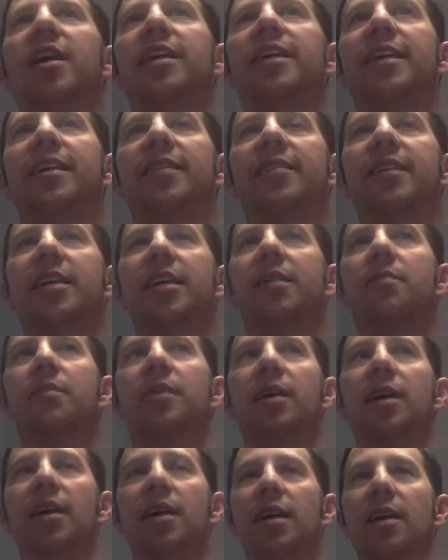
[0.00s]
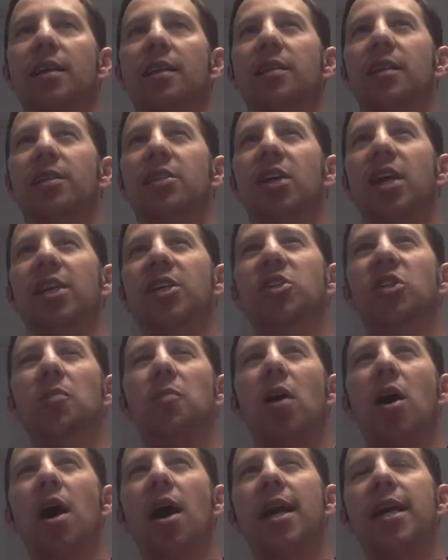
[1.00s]
to get them to change their
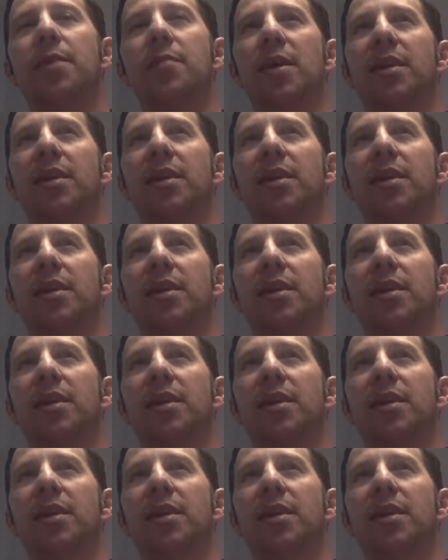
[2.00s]
mind